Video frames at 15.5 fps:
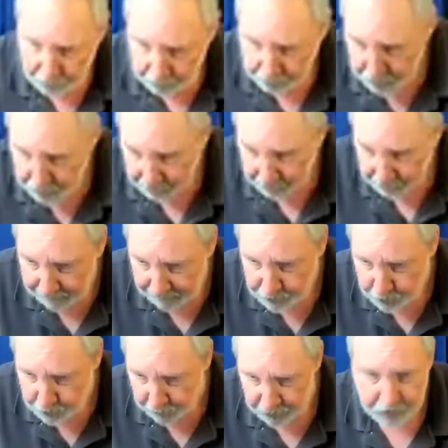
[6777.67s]
Do the last
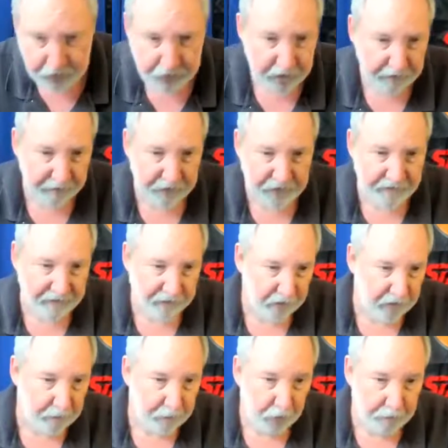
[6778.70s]
questions here for seven or
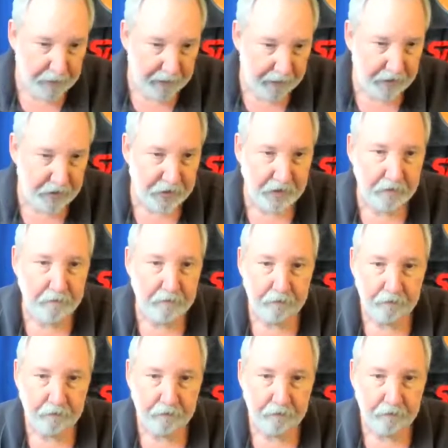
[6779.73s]
eight more minutes.